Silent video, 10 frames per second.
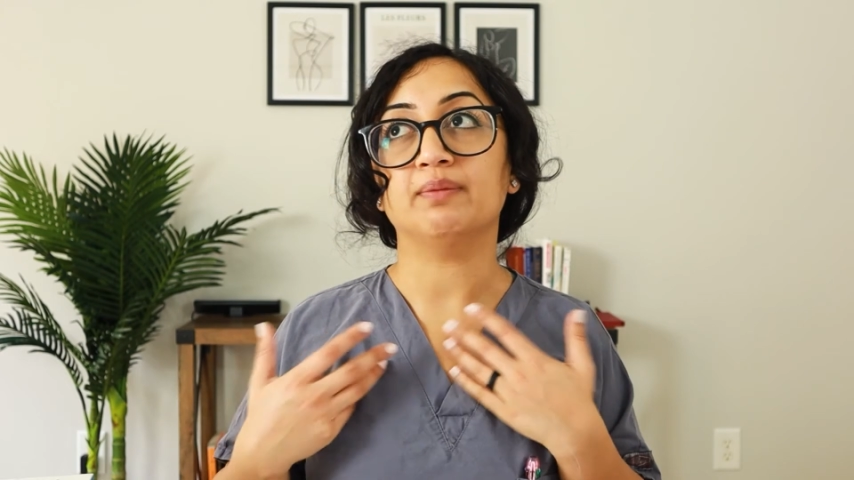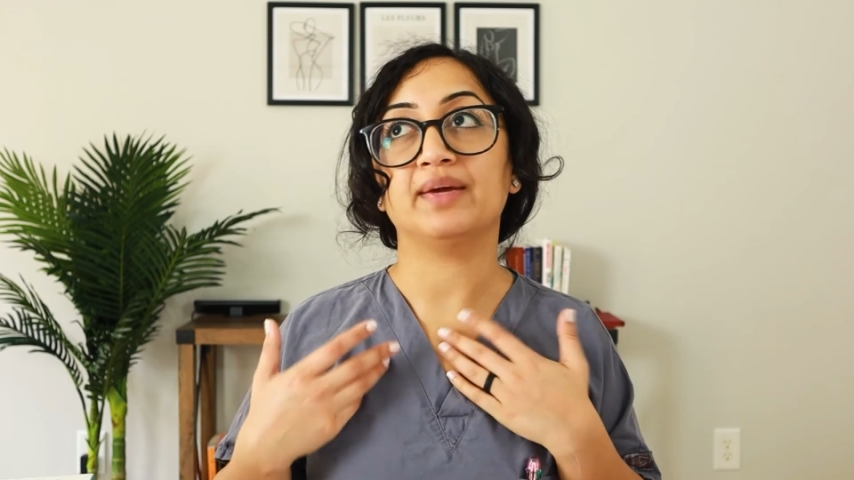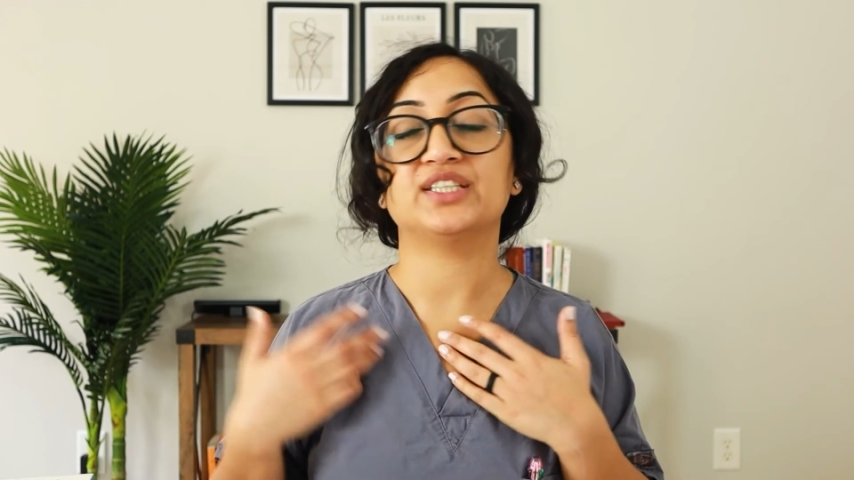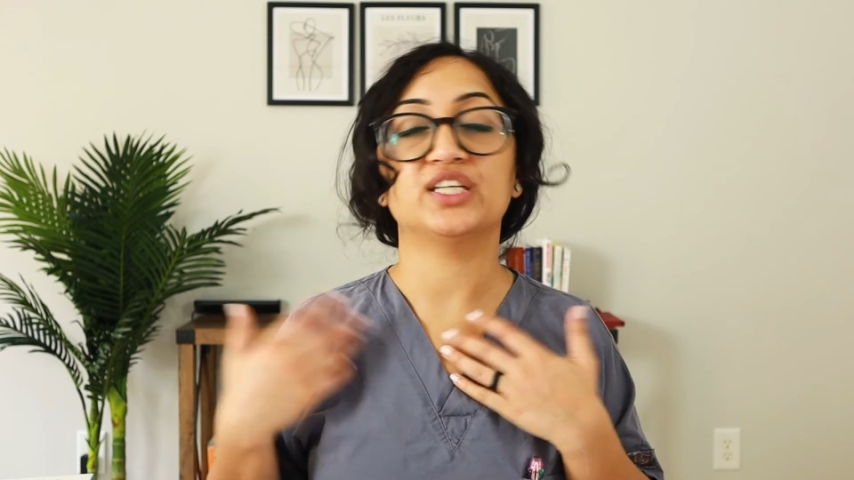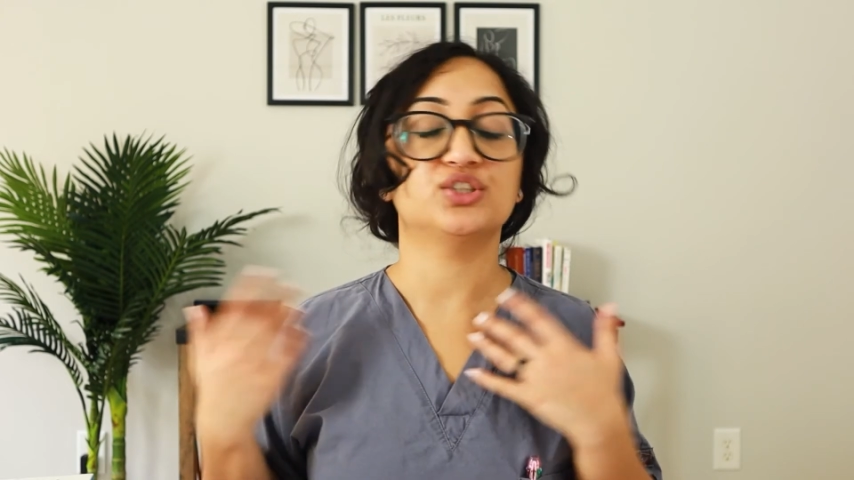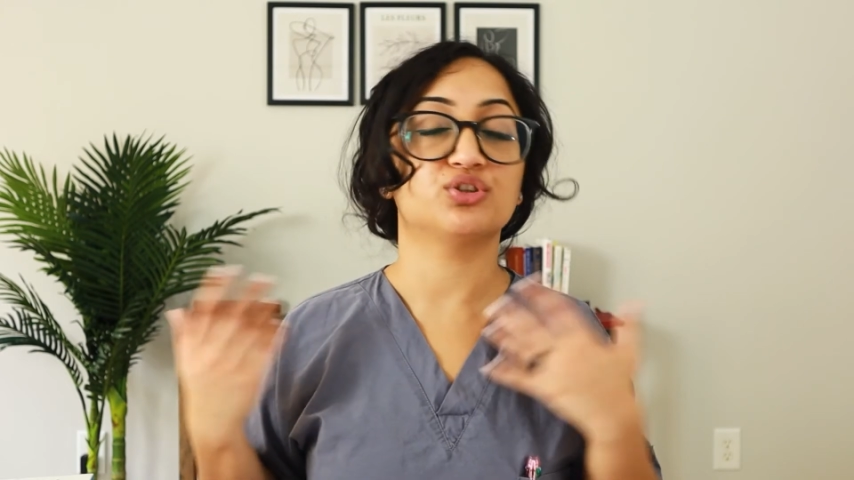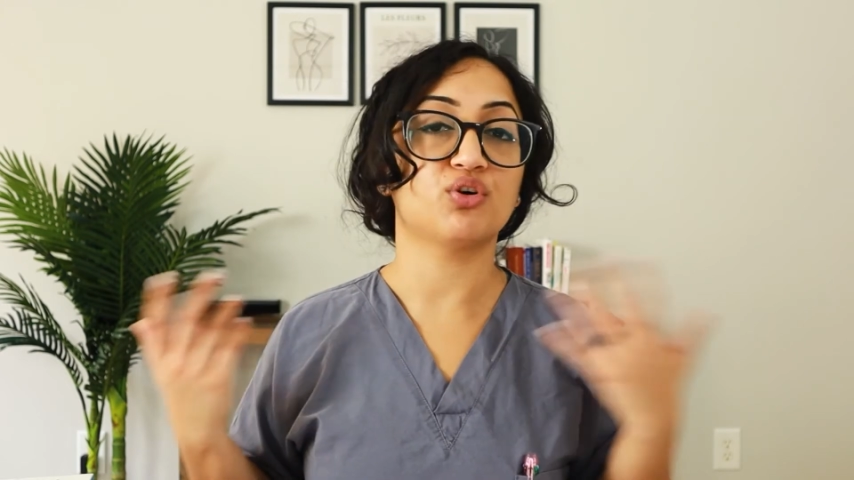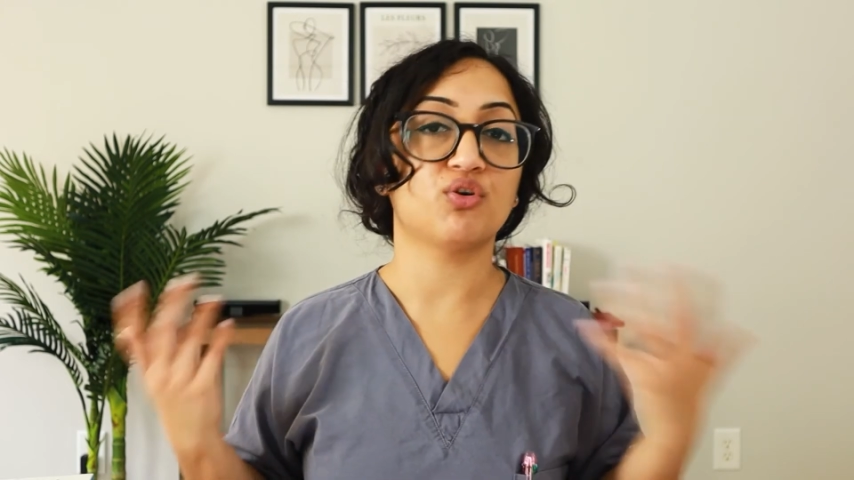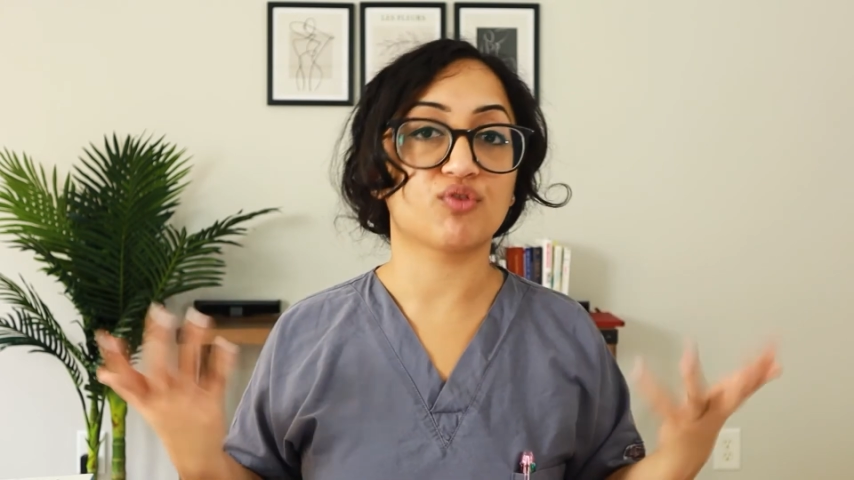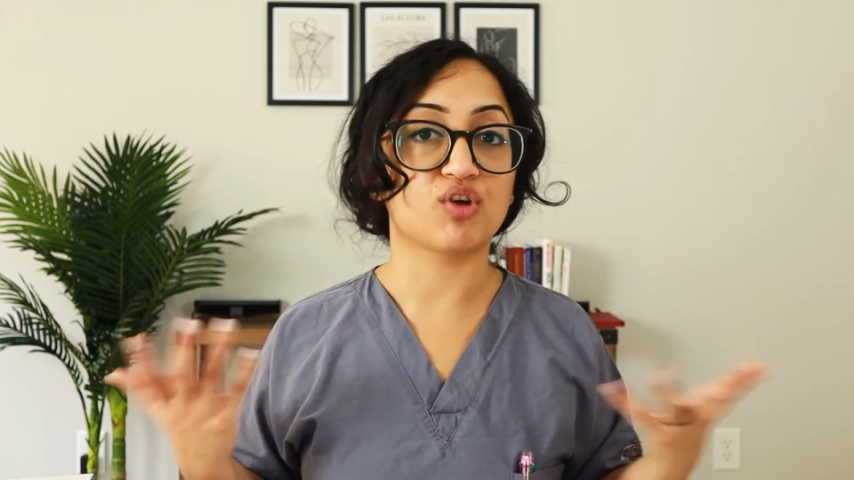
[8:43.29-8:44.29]
it might change
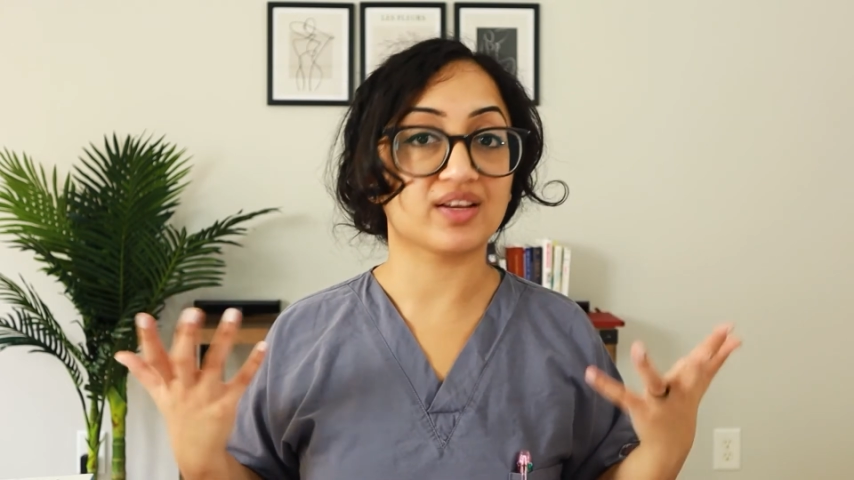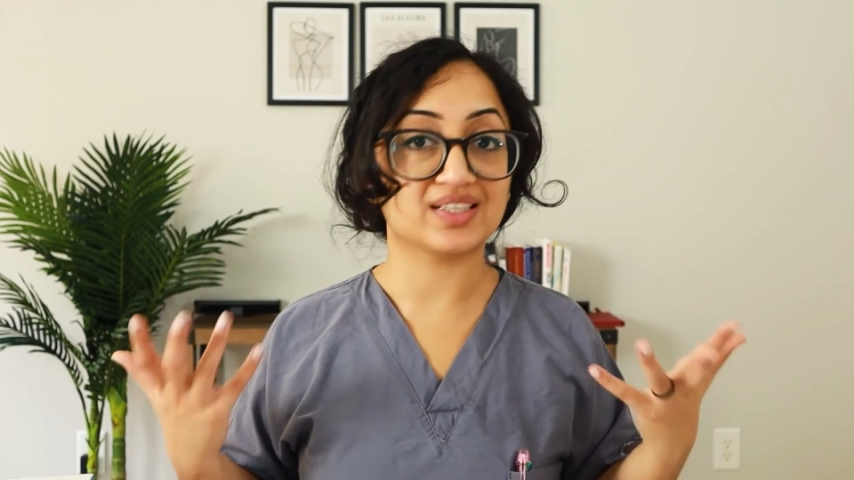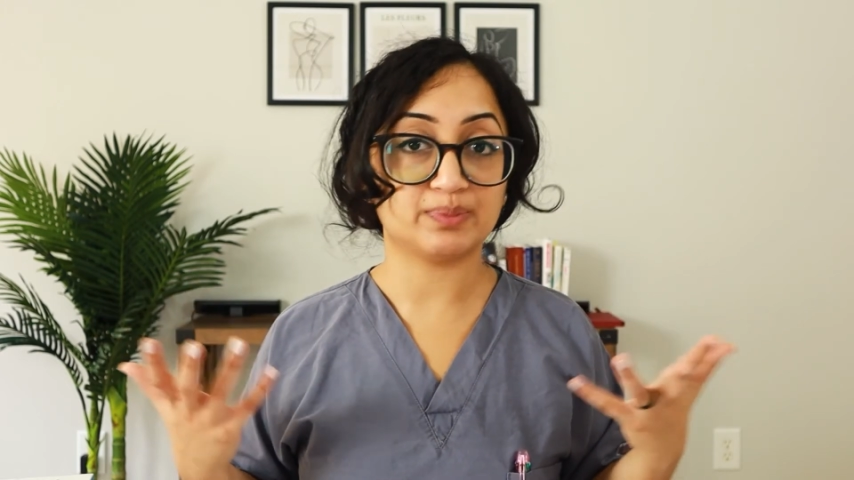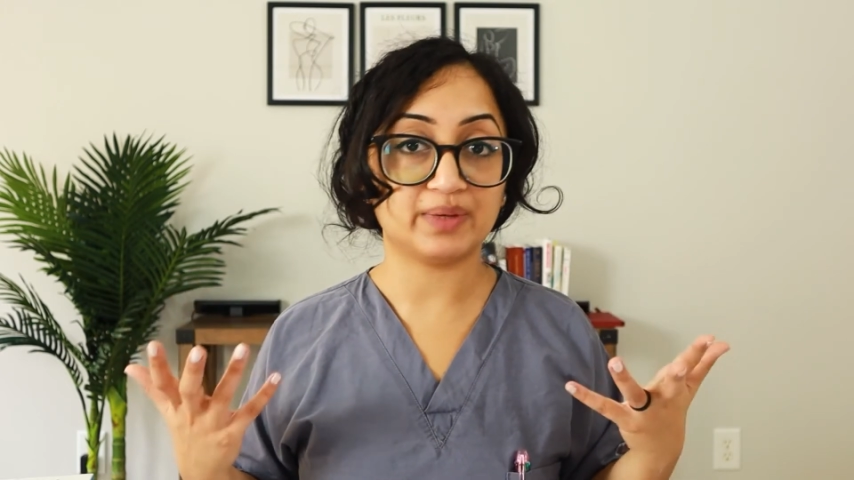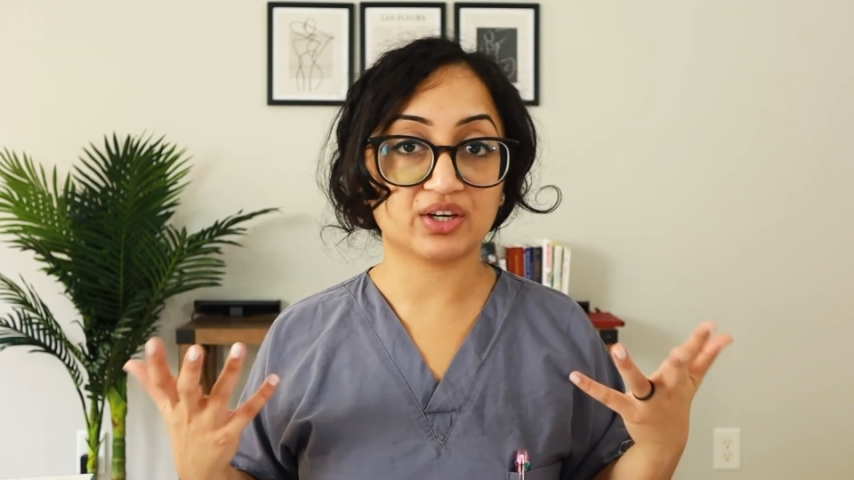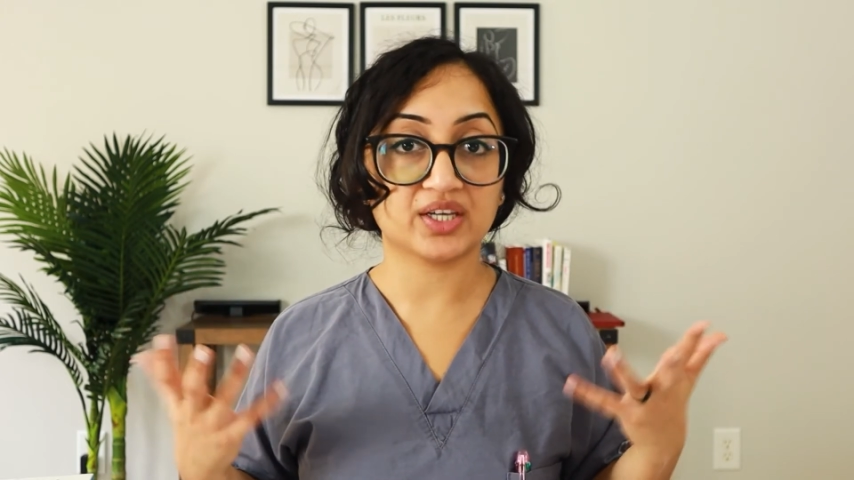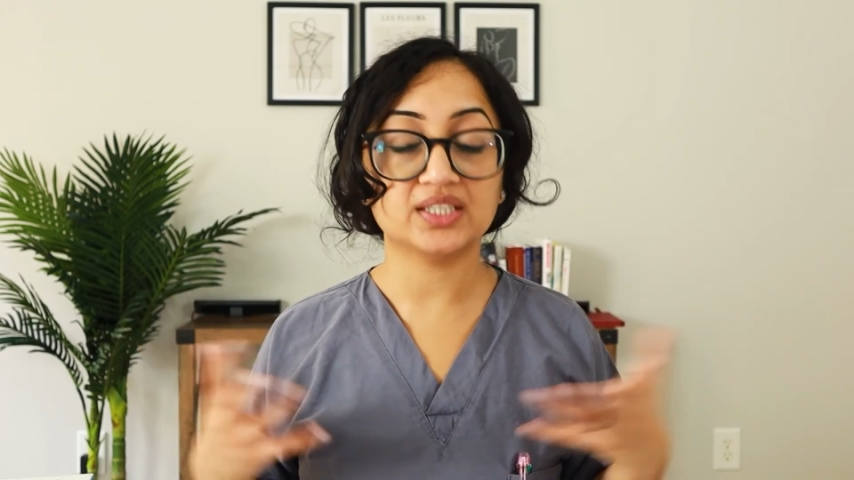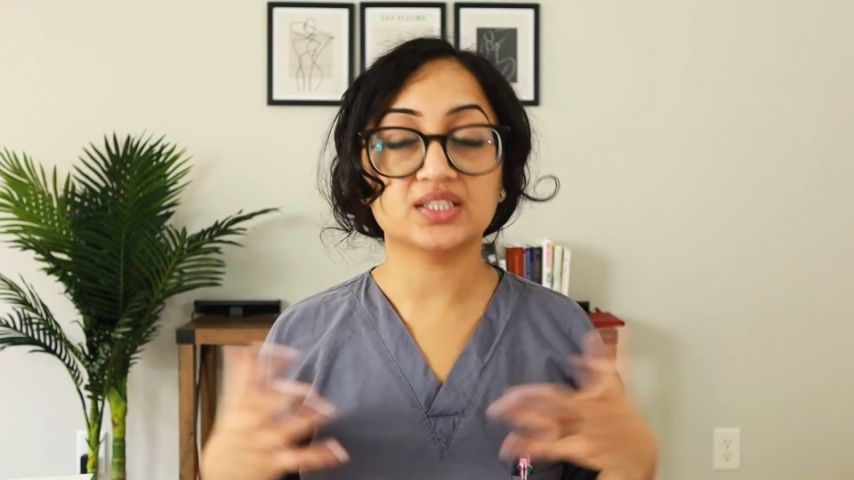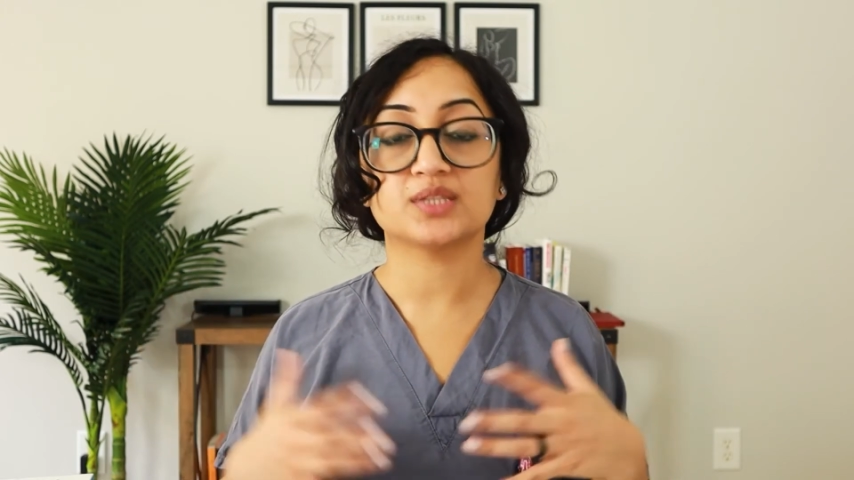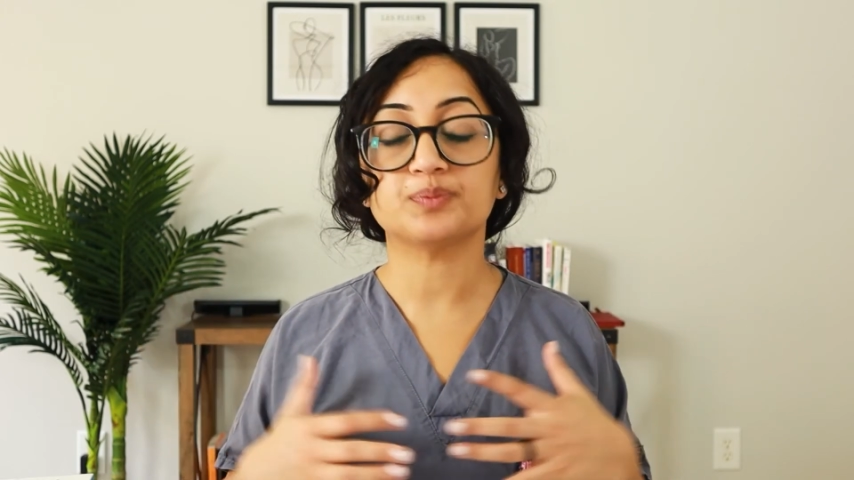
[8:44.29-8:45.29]
your overall
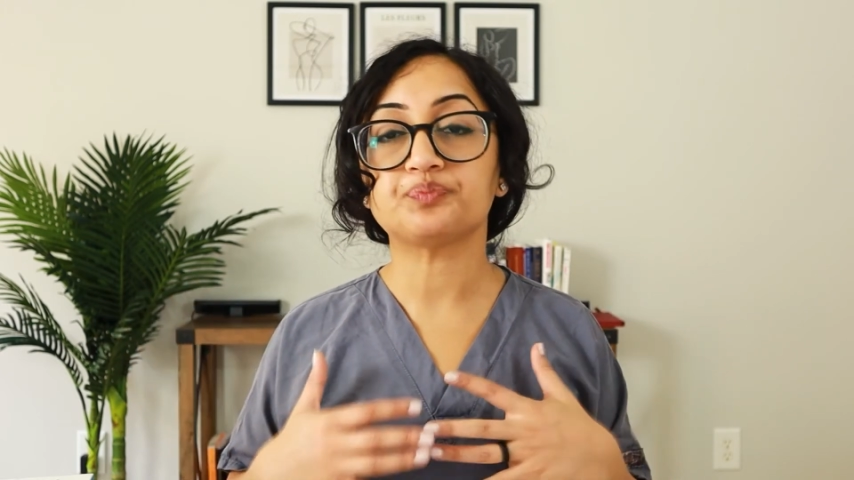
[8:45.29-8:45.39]
experience